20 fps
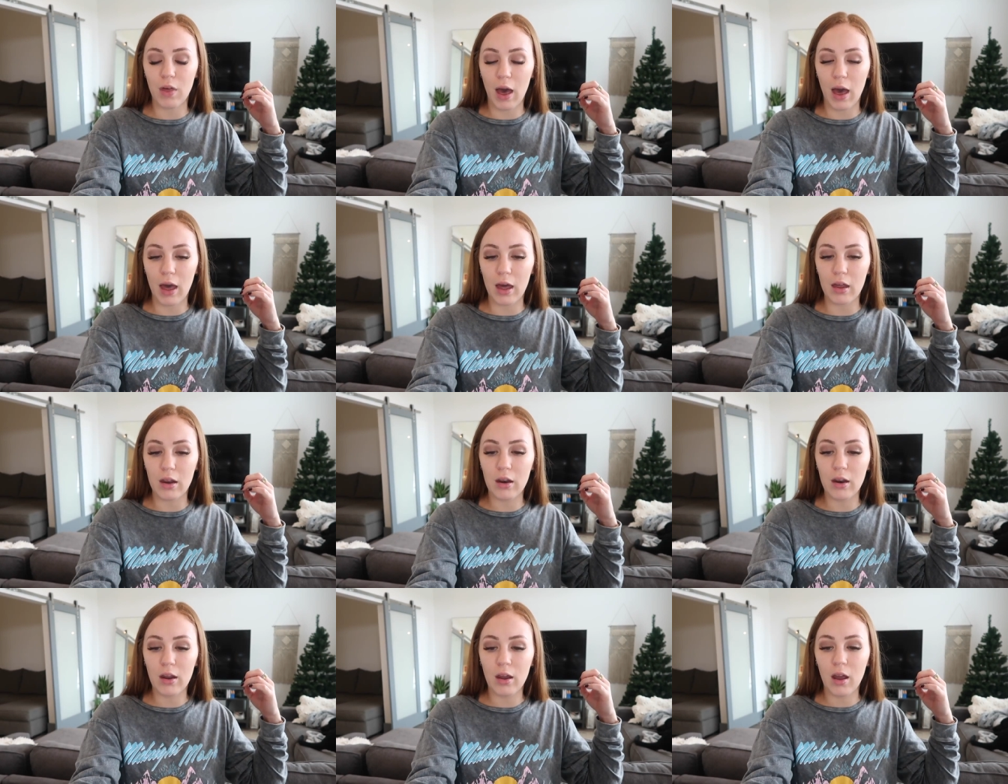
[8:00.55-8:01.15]

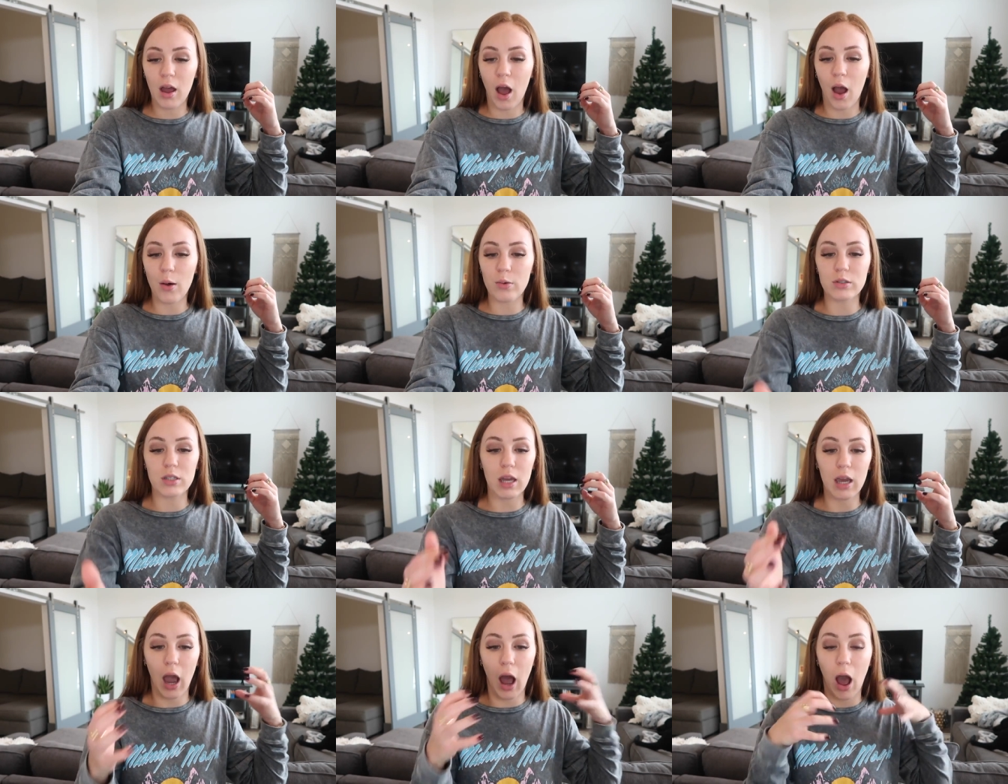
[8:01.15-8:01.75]
that I
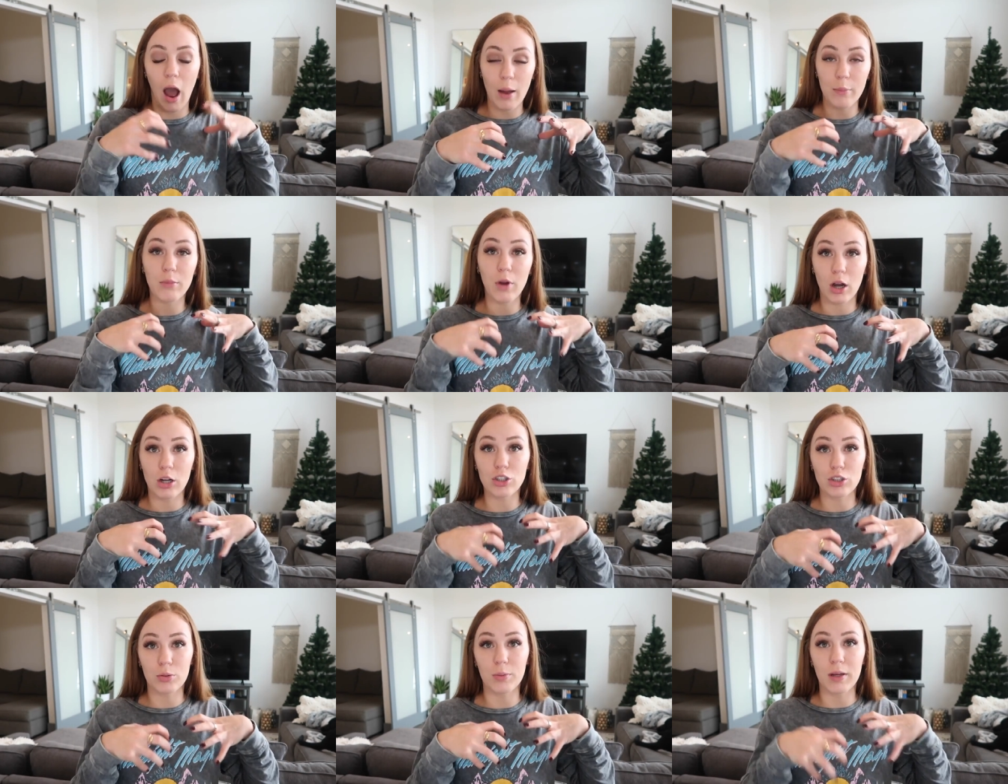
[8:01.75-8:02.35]
was like, I'm
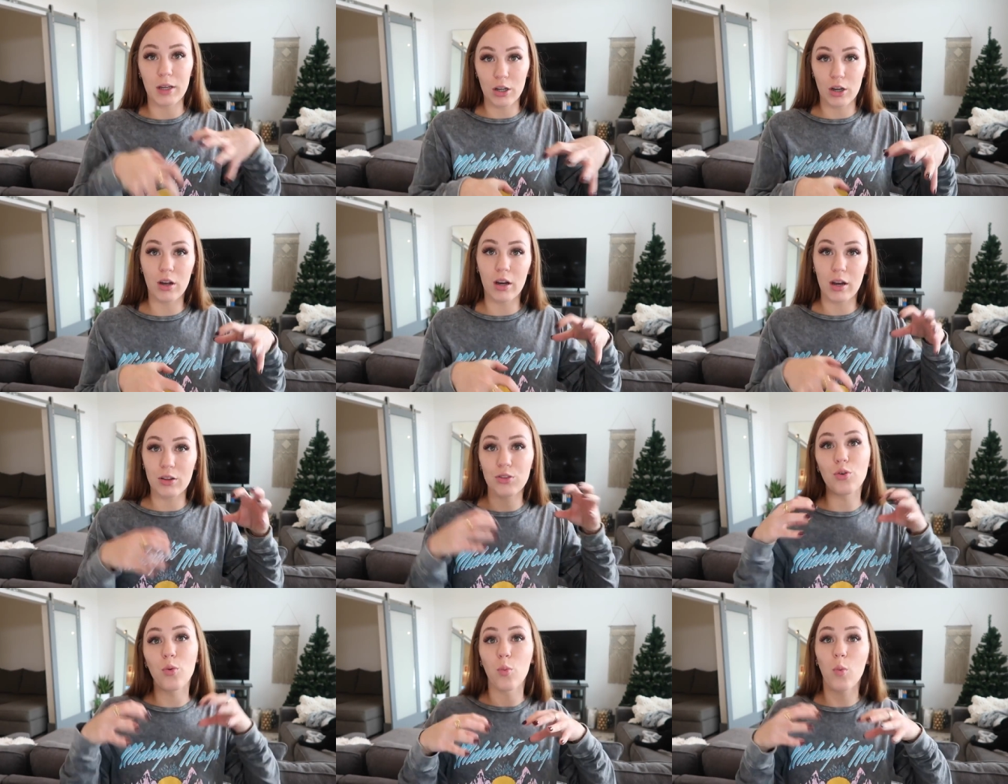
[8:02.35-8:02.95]
not doing good
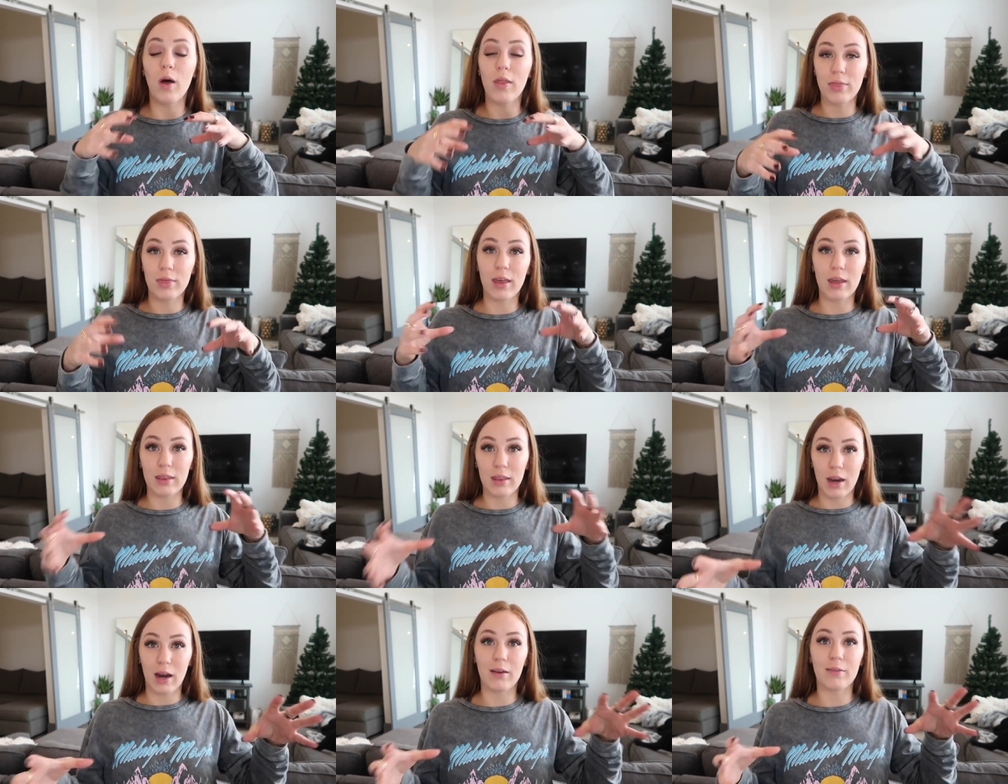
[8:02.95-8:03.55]
at the one
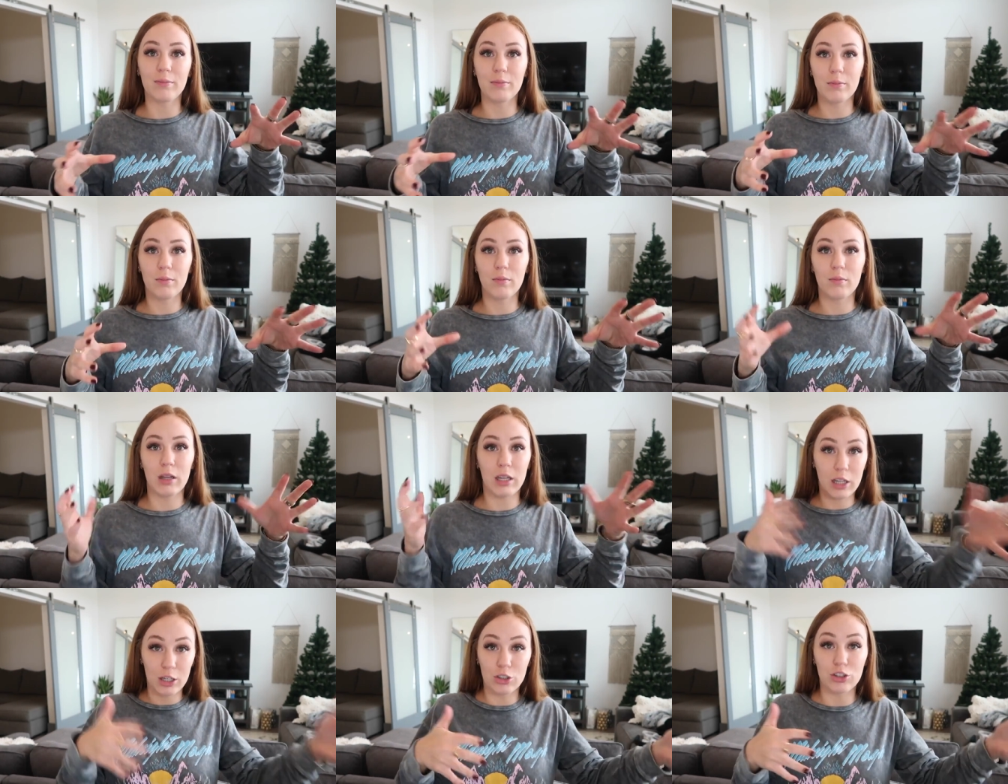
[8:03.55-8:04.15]
thing that I'm
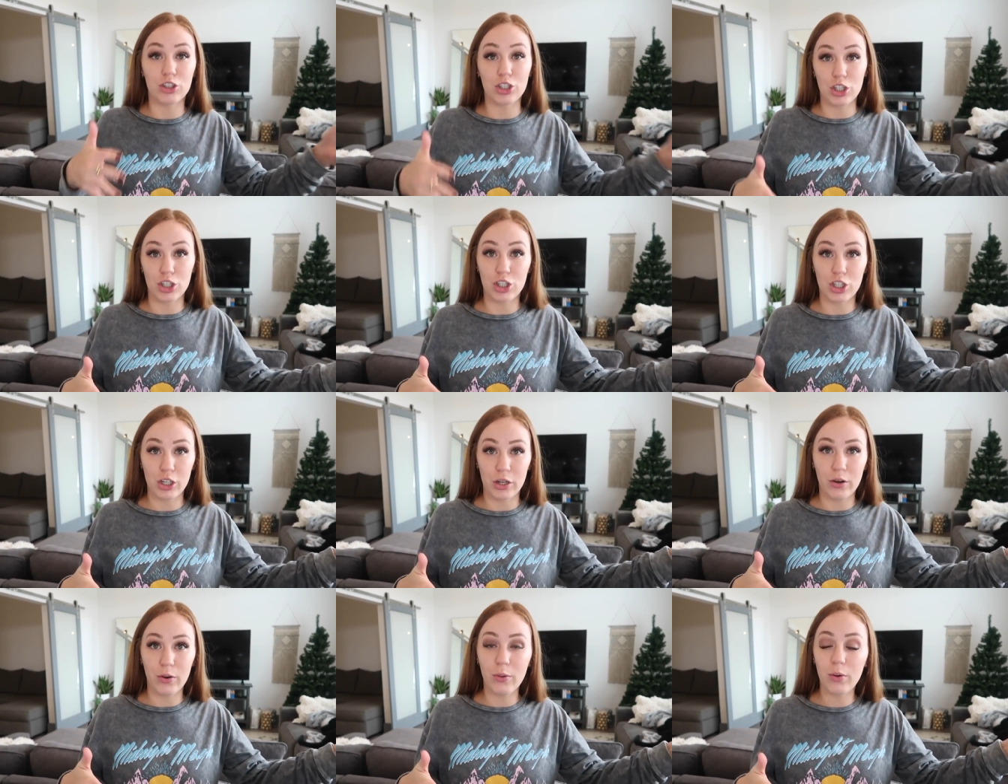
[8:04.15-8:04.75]
here to
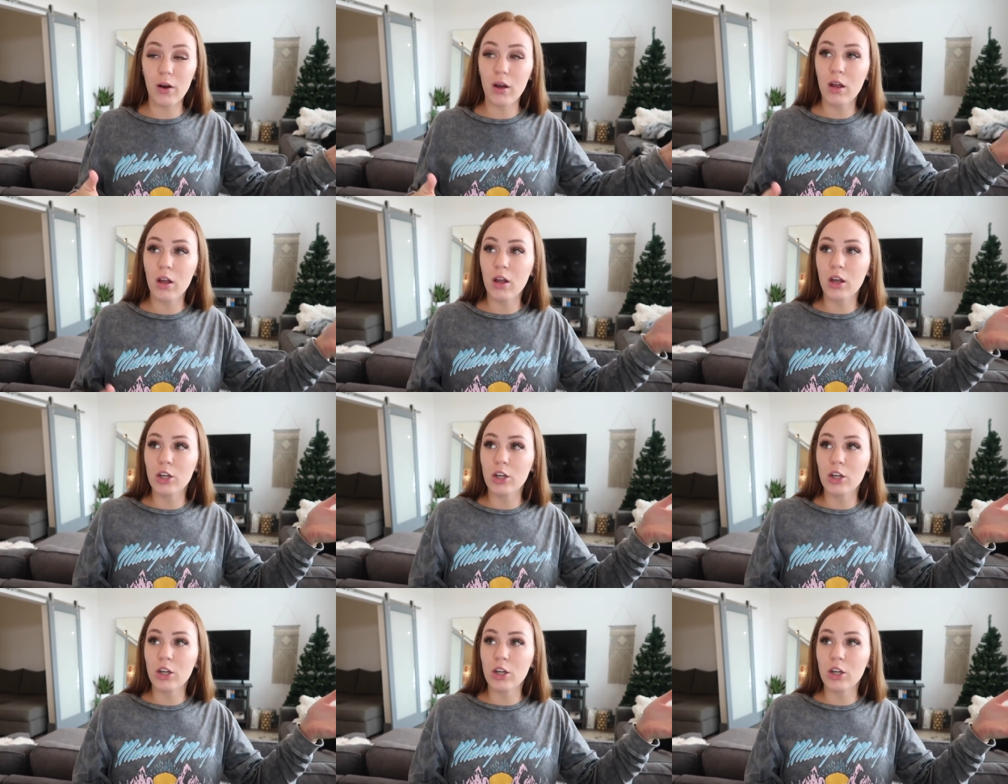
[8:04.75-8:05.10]
do.